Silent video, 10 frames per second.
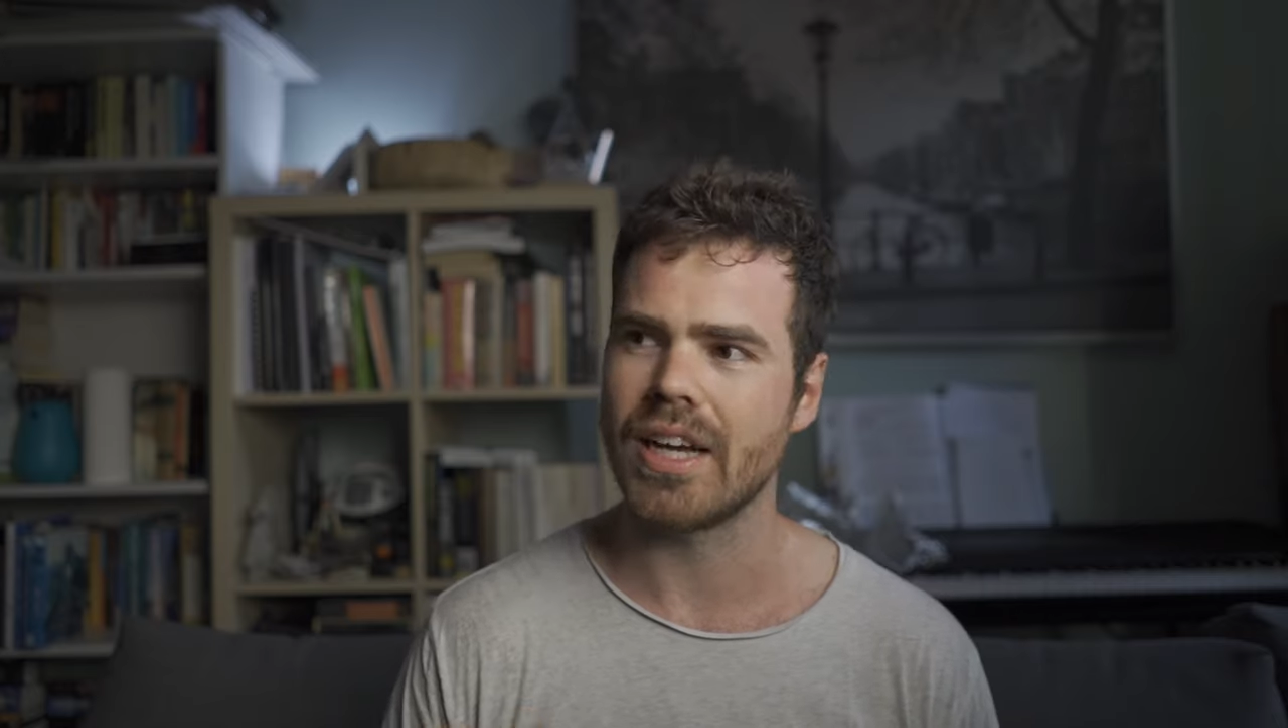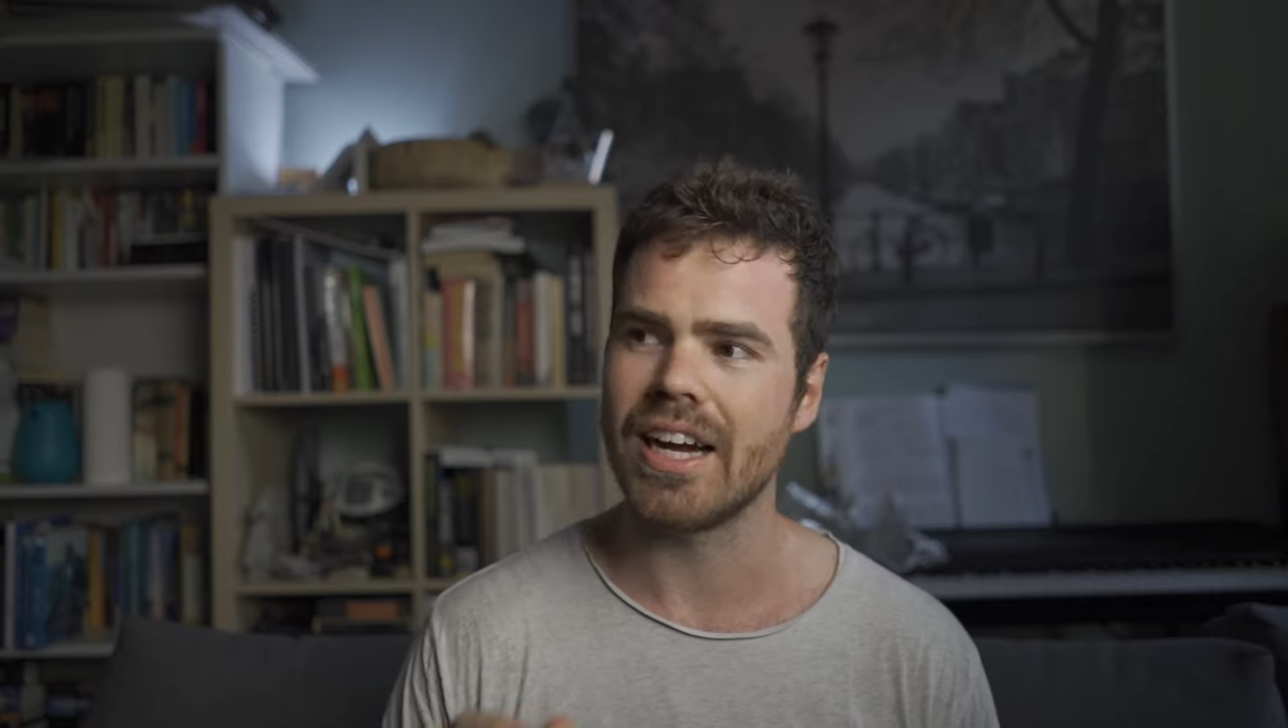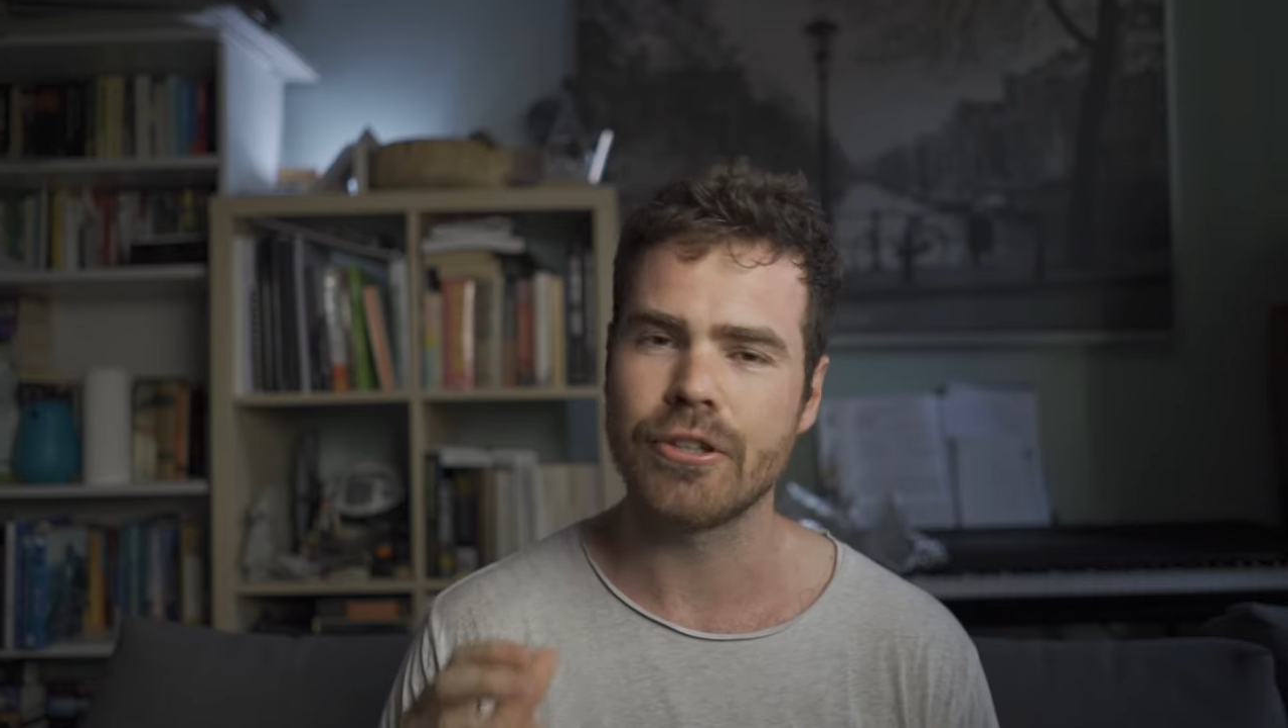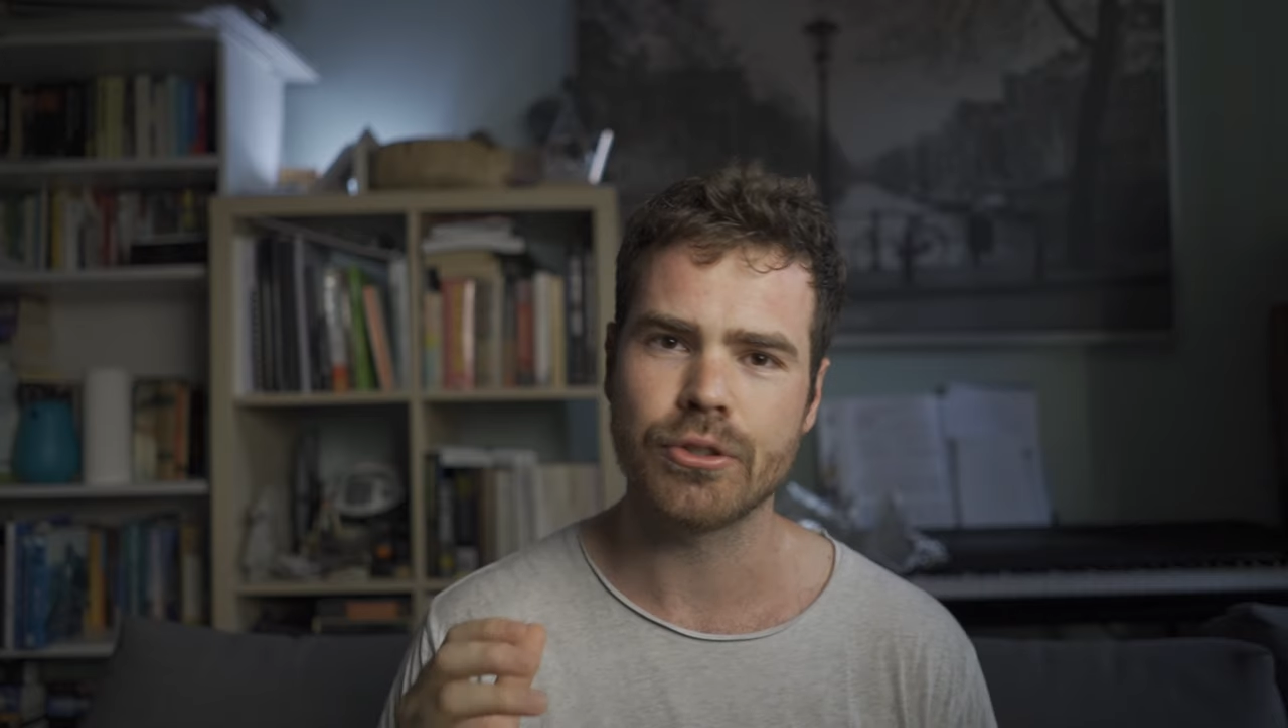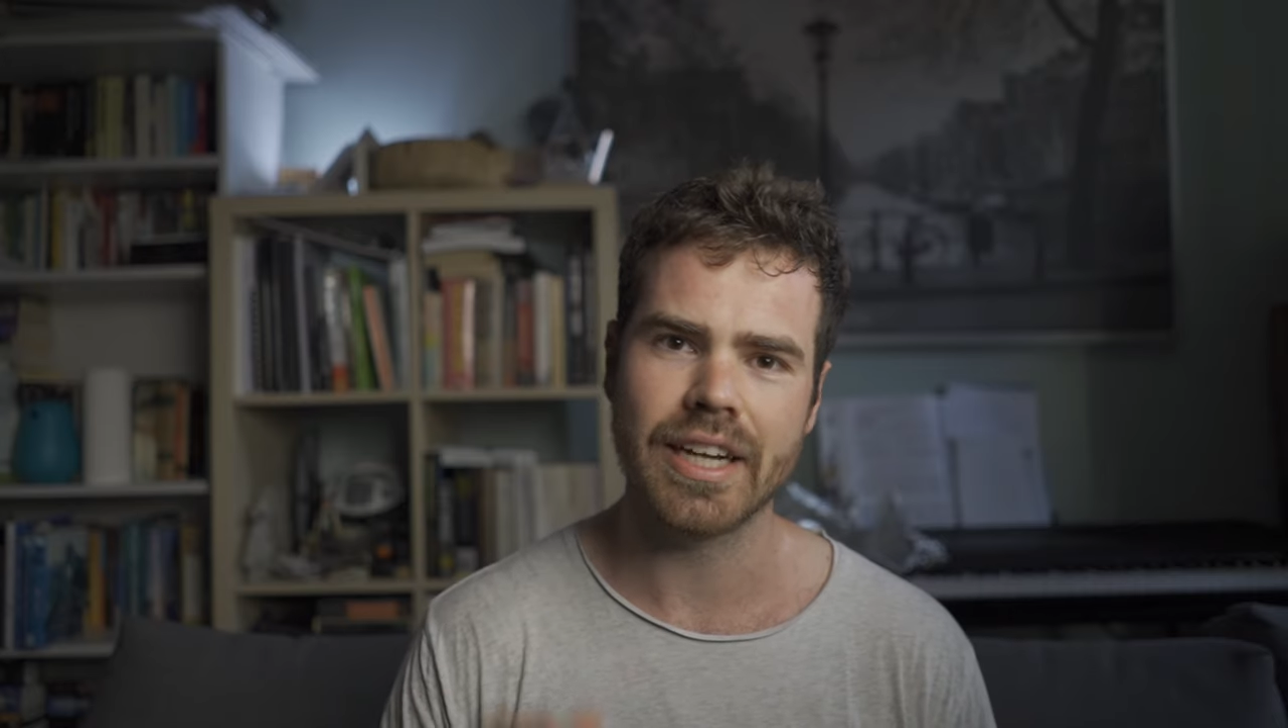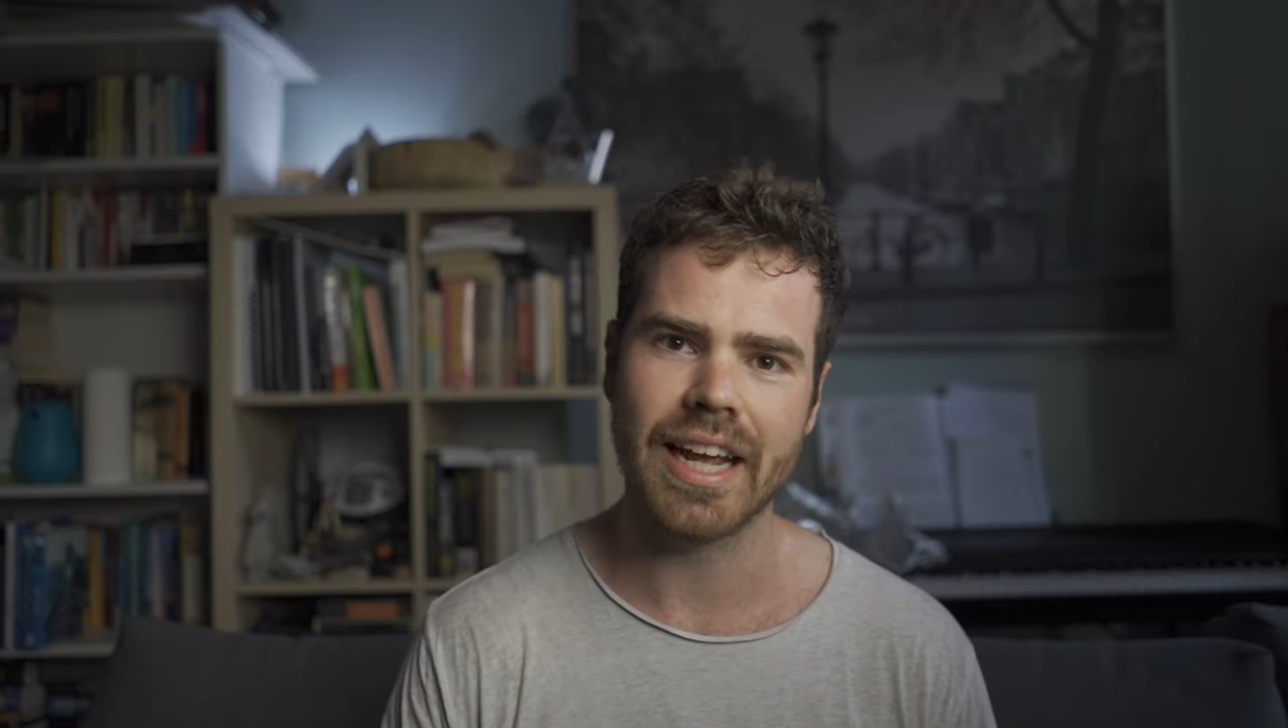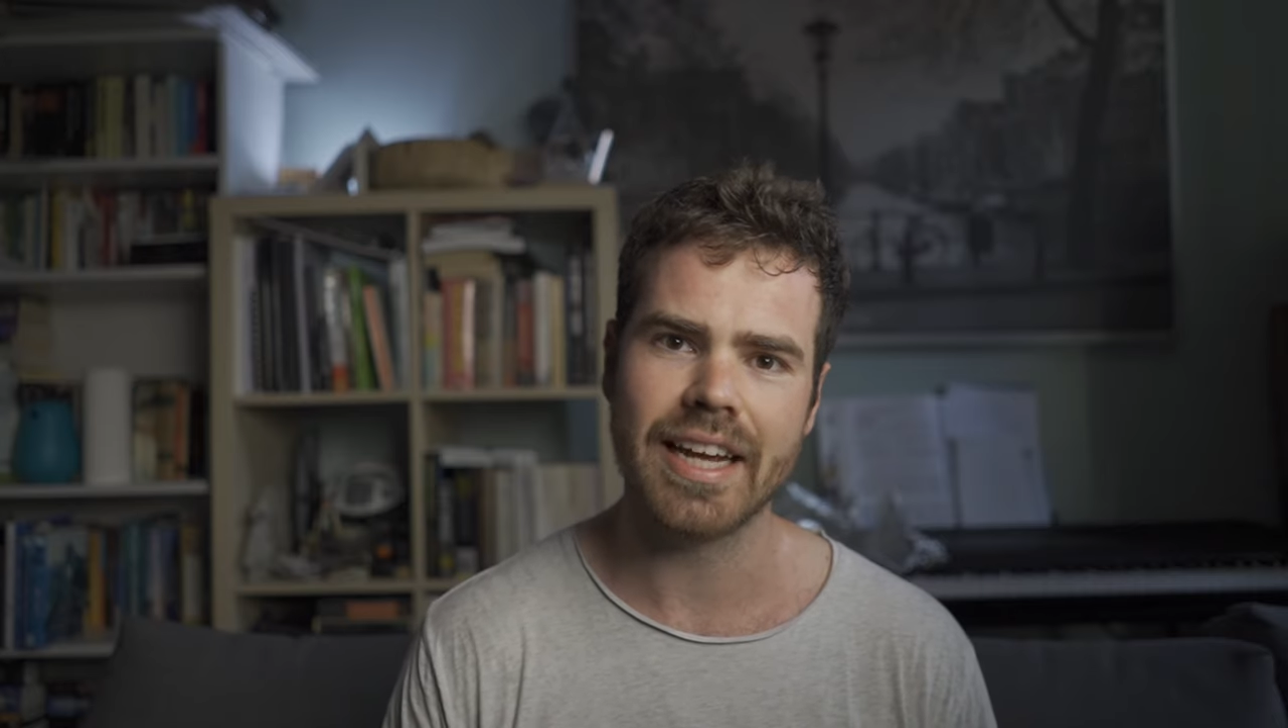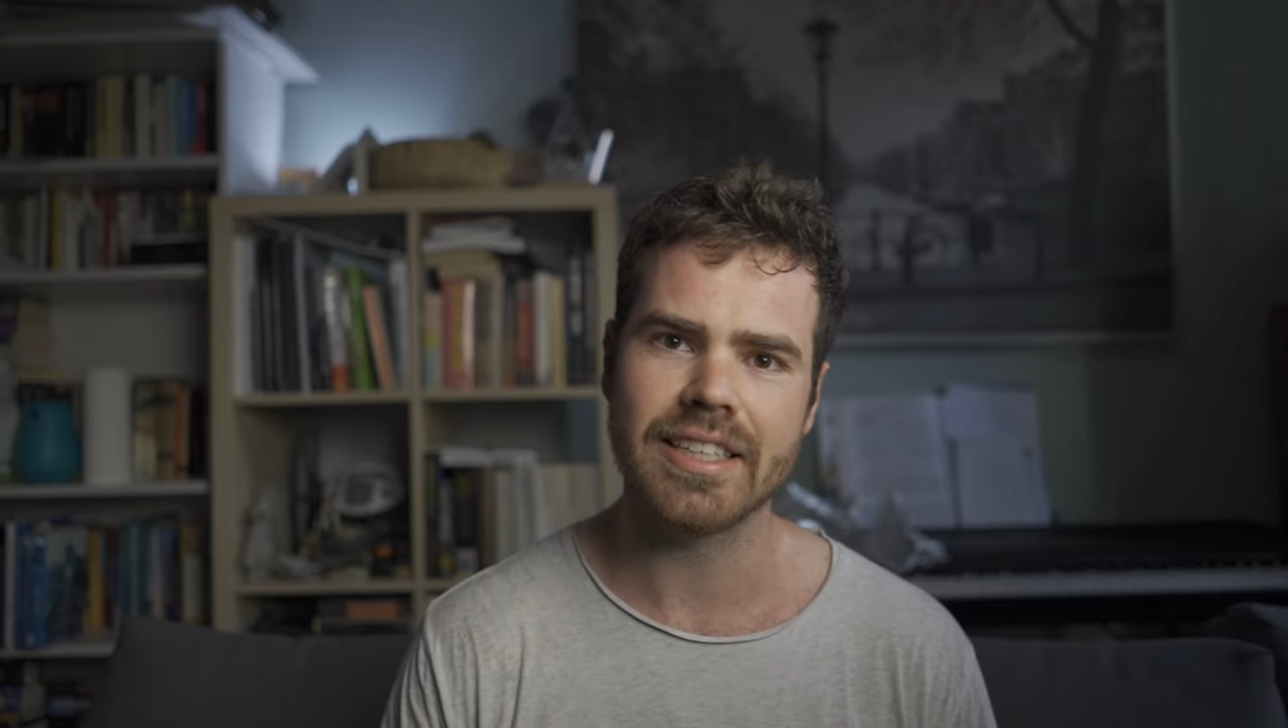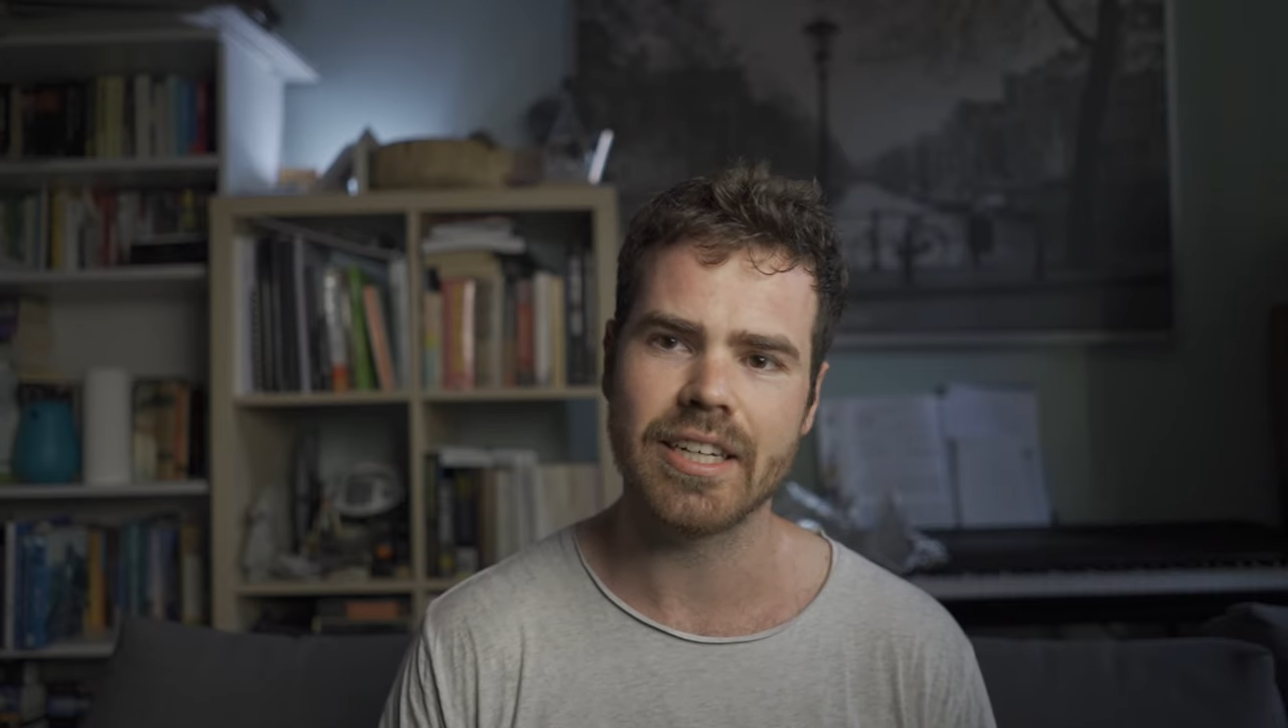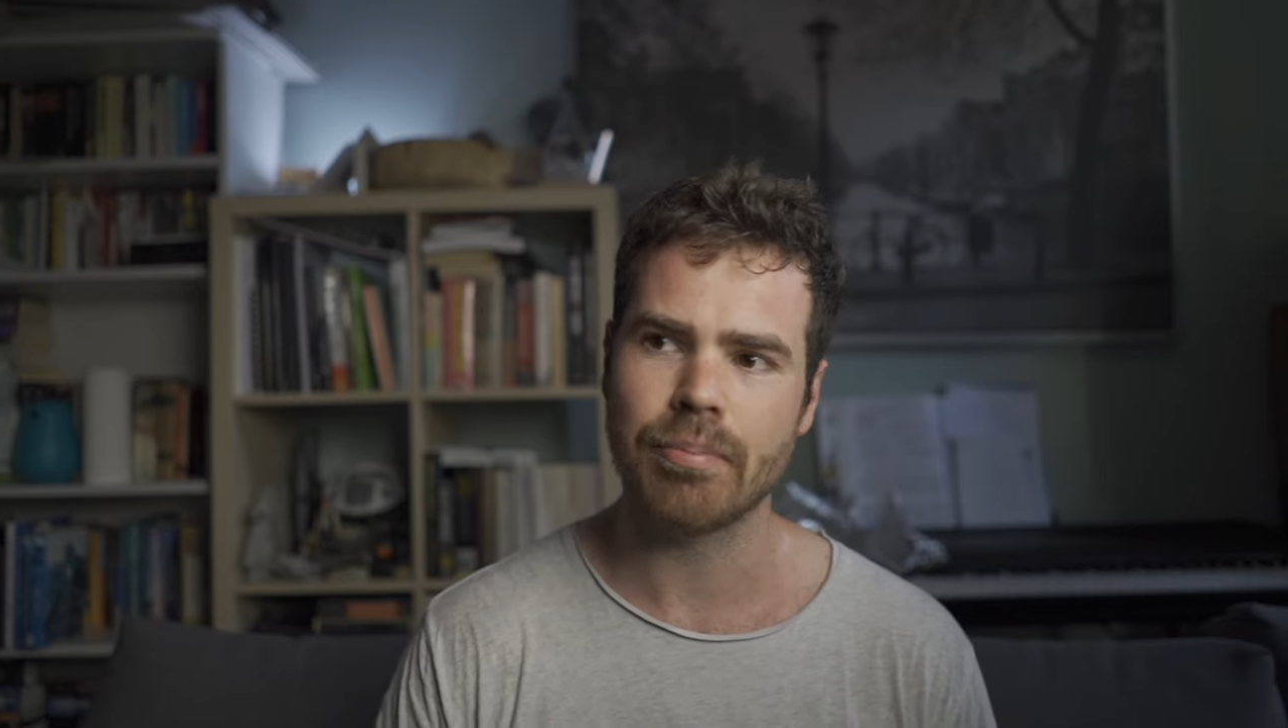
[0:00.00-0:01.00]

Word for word: 180,